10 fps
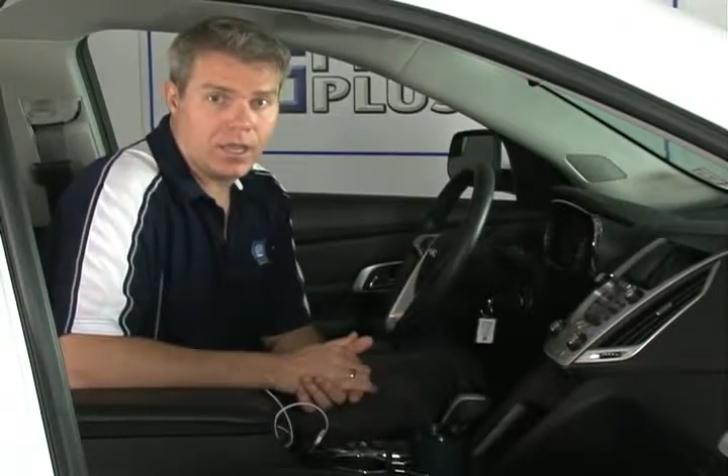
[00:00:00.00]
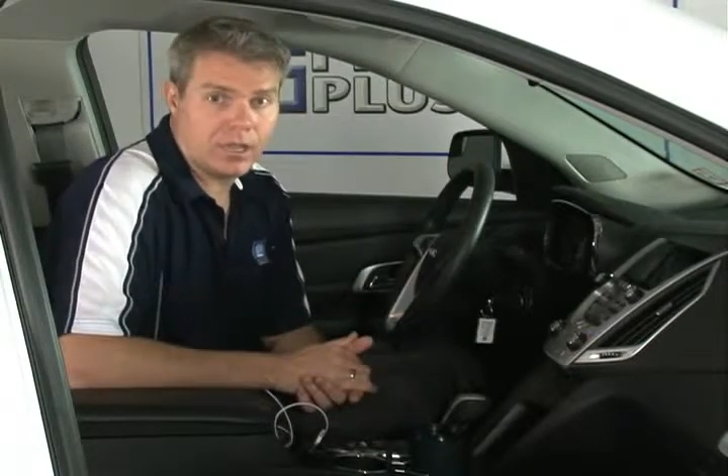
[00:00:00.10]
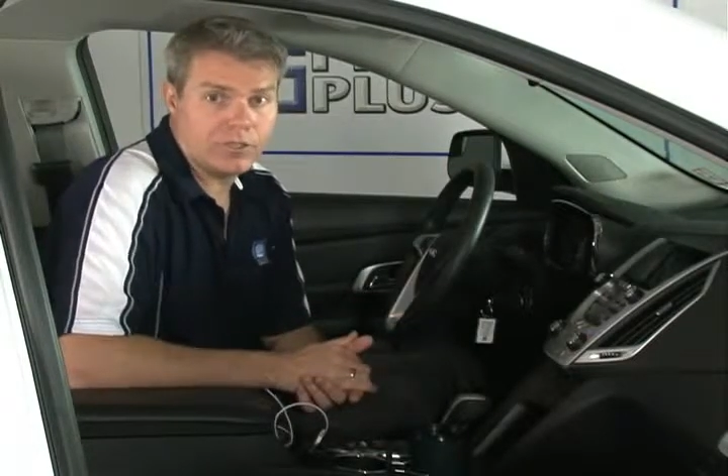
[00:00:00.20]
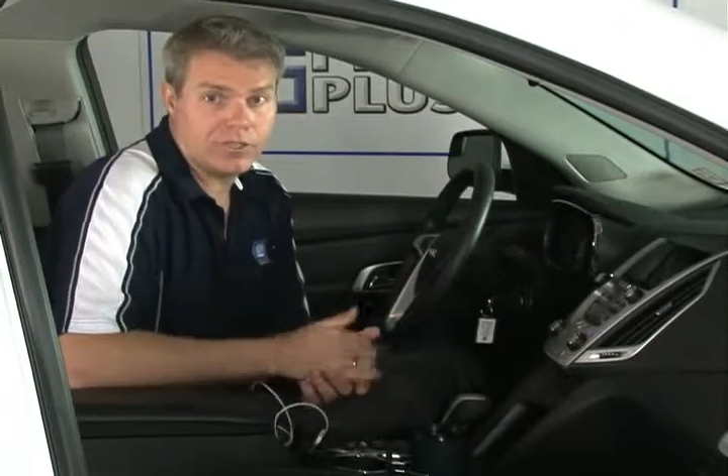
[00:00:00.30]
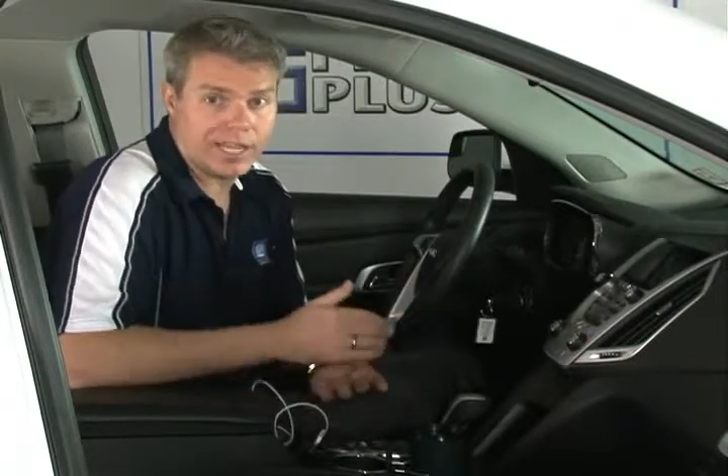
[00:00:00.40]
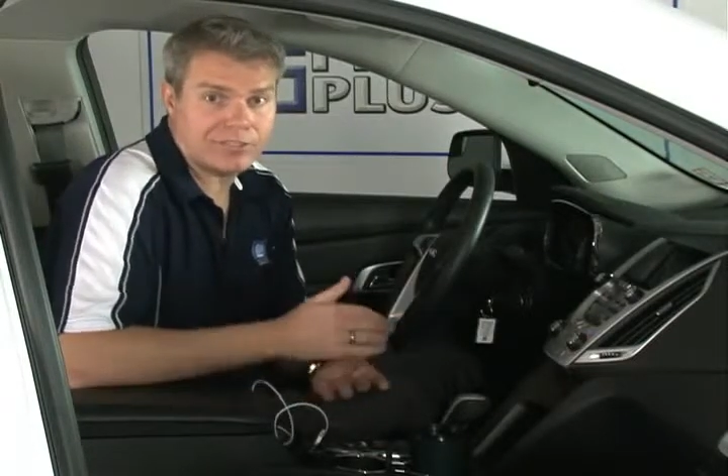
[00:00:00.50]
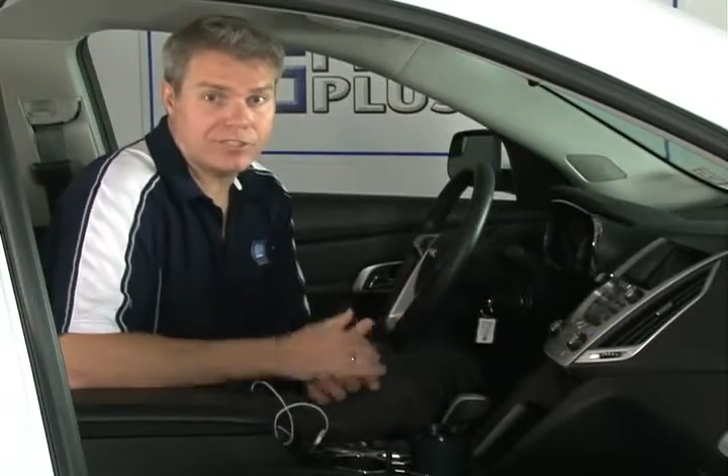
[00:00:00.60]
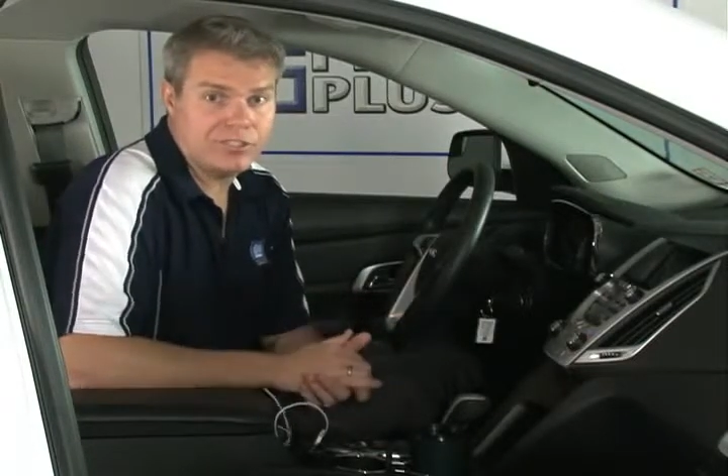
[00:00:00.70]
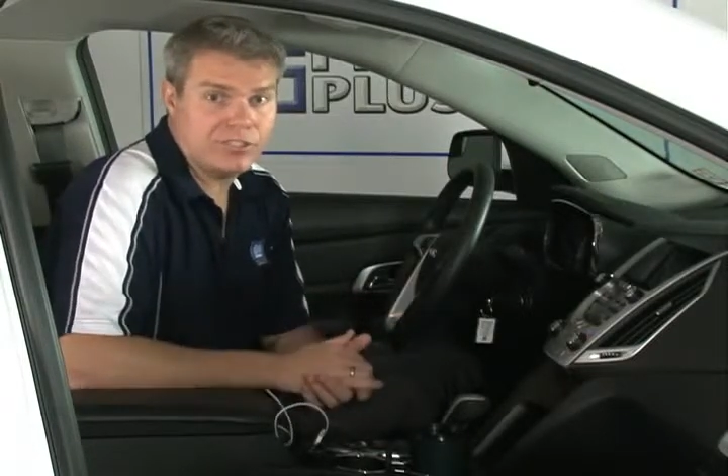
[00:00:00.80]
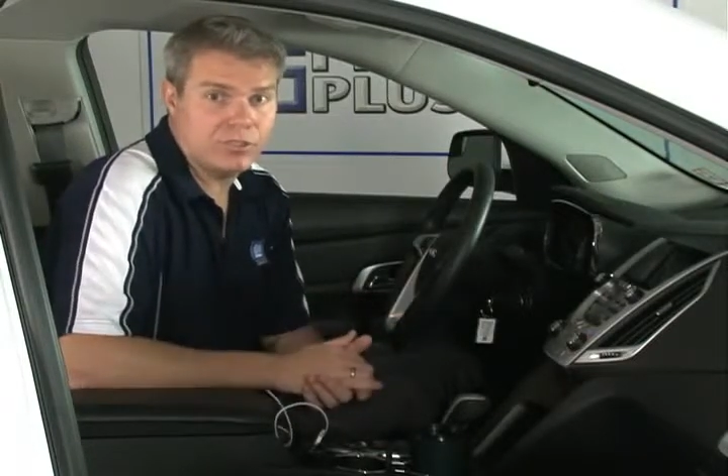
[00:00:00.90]
you can
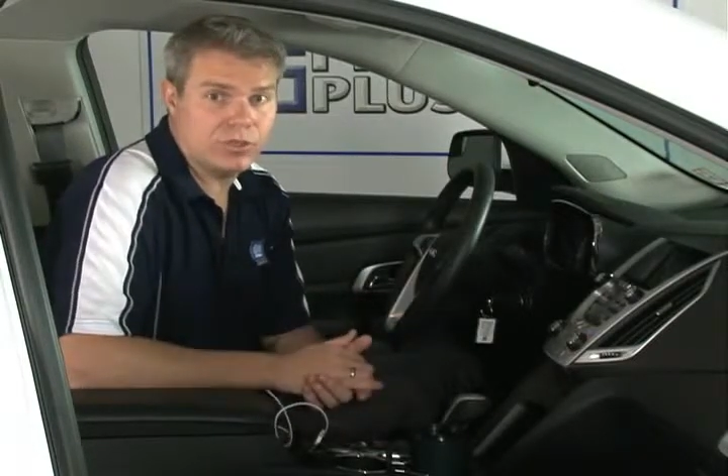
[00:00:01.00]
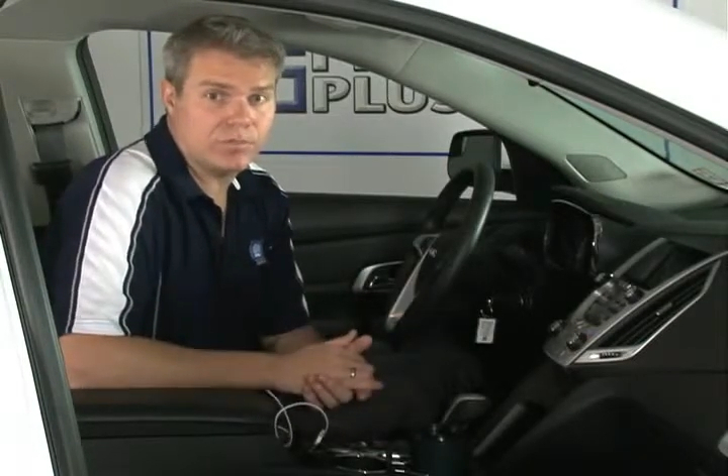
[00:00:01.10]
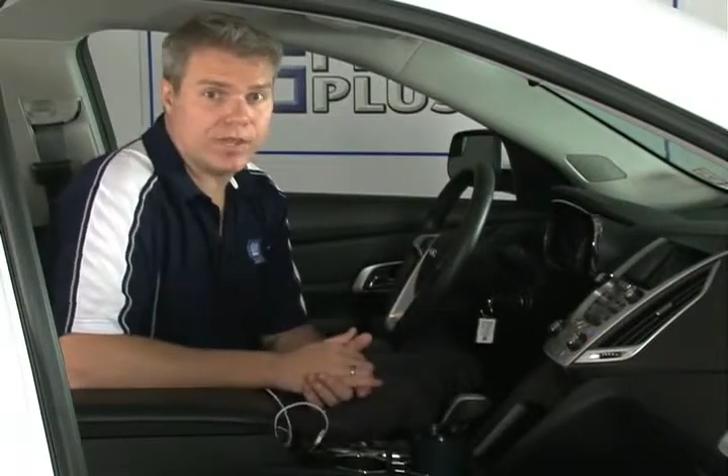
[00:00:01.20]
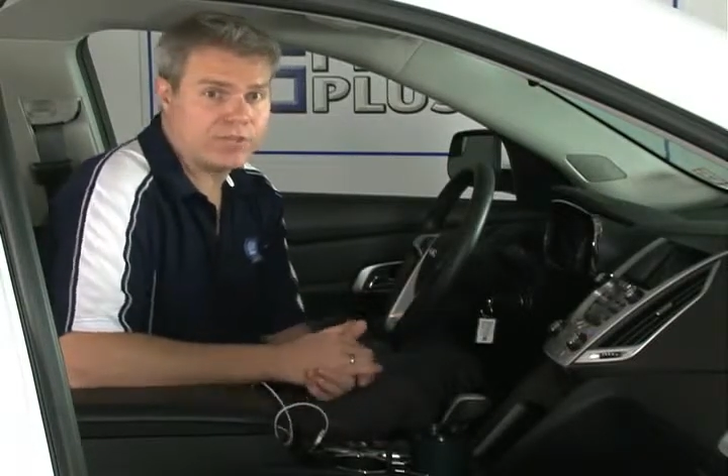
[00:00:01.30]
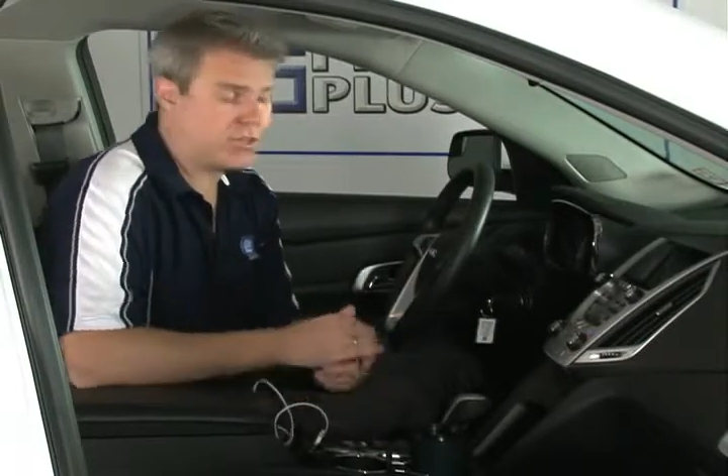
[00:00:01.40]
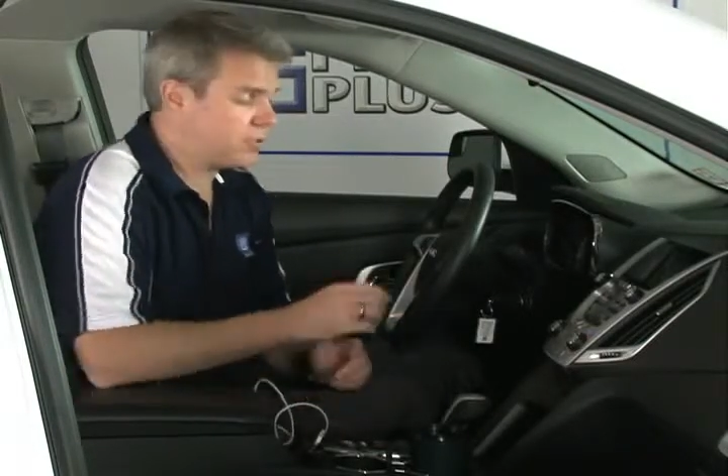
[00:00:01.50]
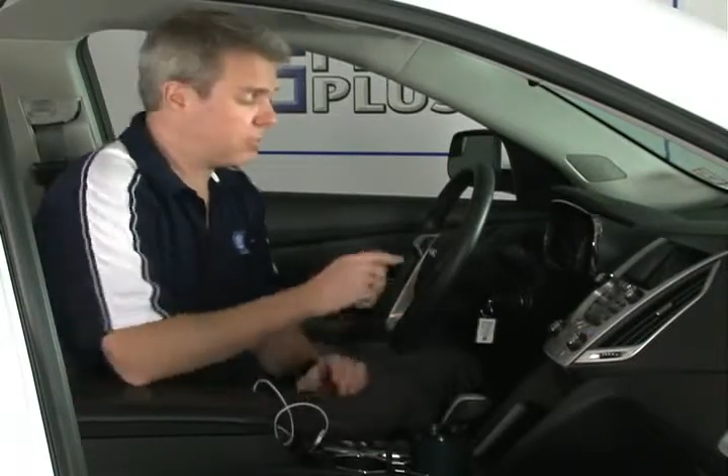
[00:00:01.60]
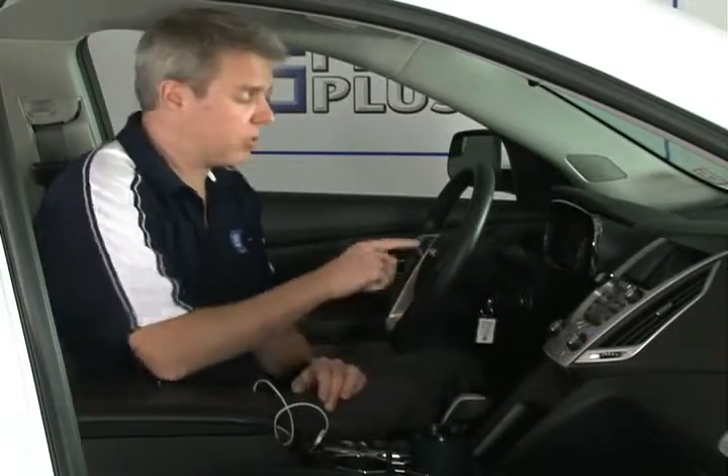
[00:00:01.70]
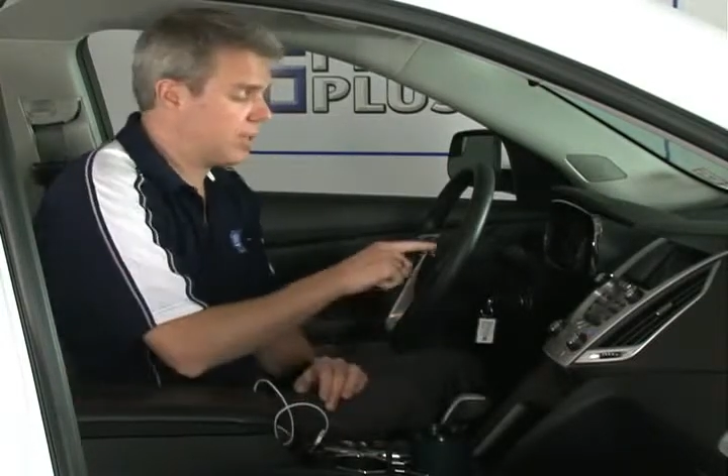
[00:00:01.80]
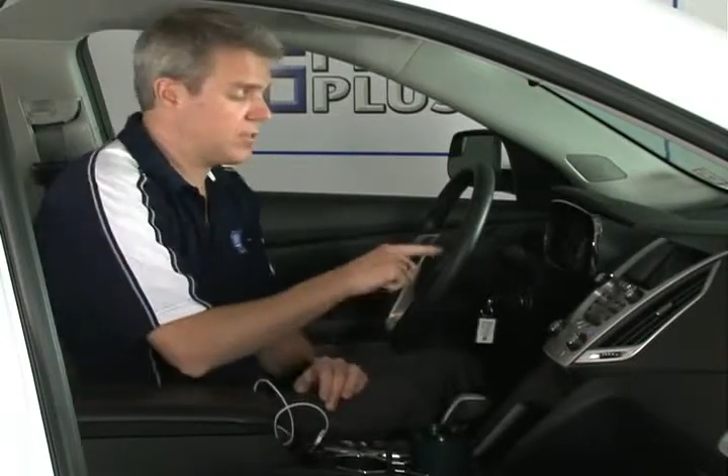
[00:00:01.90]
actually do it by
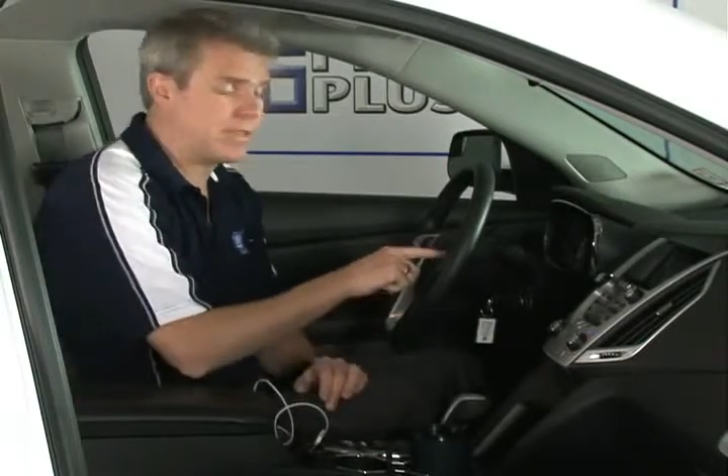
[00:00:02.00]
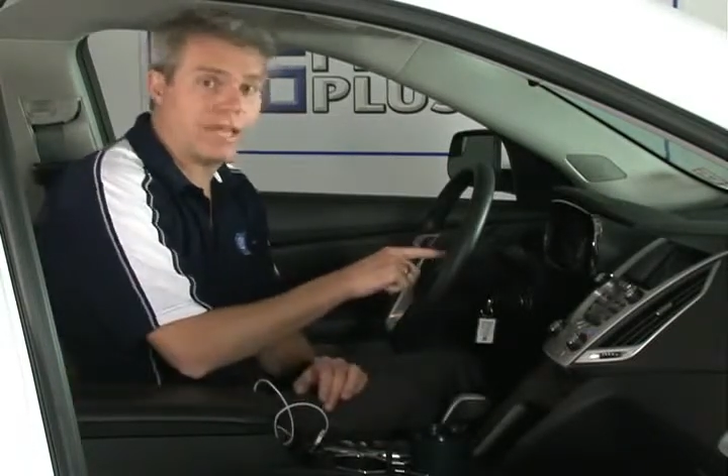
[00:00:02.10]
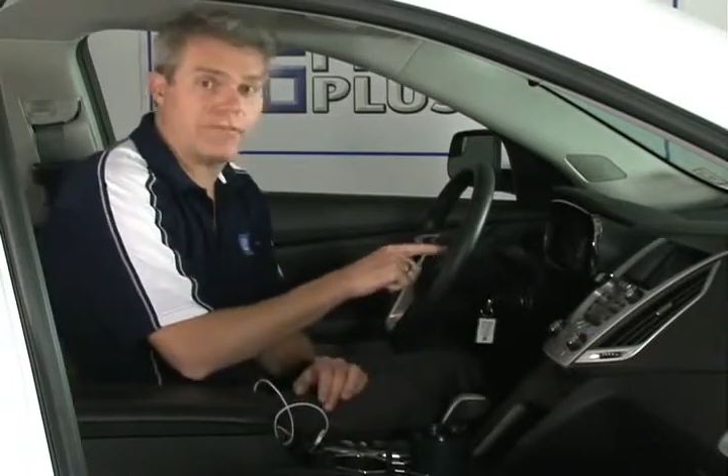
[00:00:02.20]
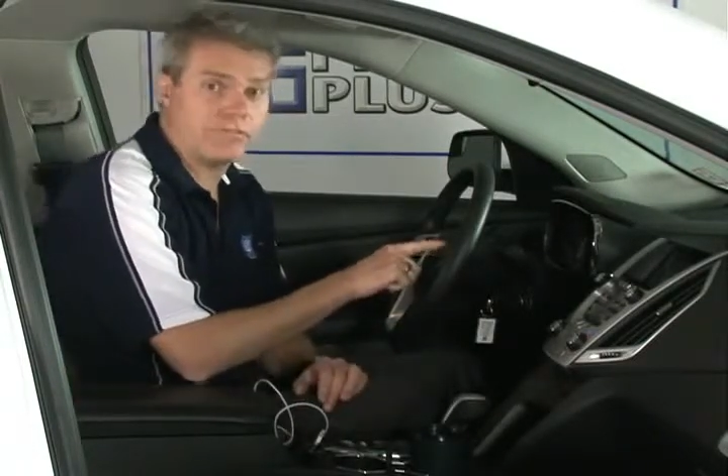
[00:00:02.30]
just pressing that